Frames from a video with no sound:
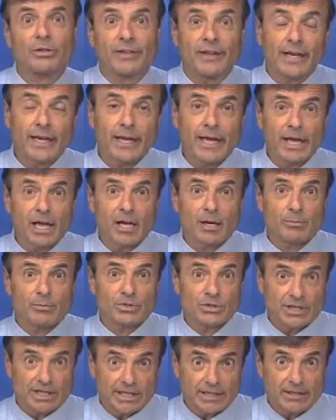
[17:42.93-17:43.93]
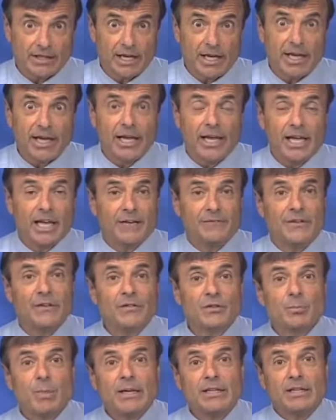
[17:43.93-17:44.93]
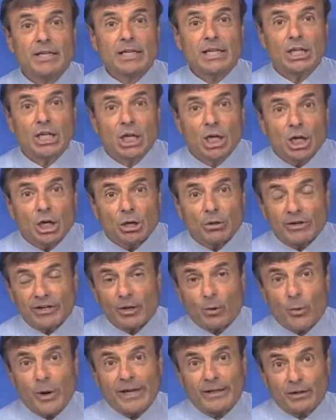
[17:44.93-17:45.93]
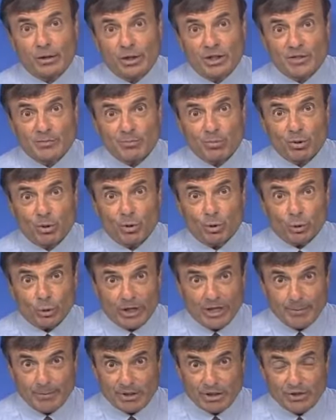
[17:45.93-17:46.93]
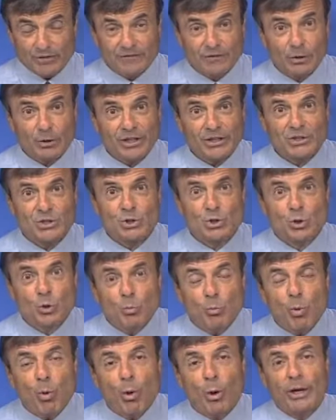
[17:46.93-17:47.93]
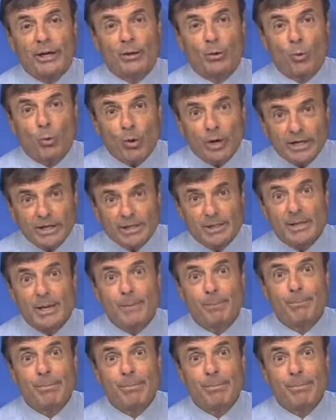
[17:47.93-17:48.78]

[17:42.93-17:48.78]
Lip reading: thinking comes in. If you've spent a year on a weight loss program and you've lost 2.1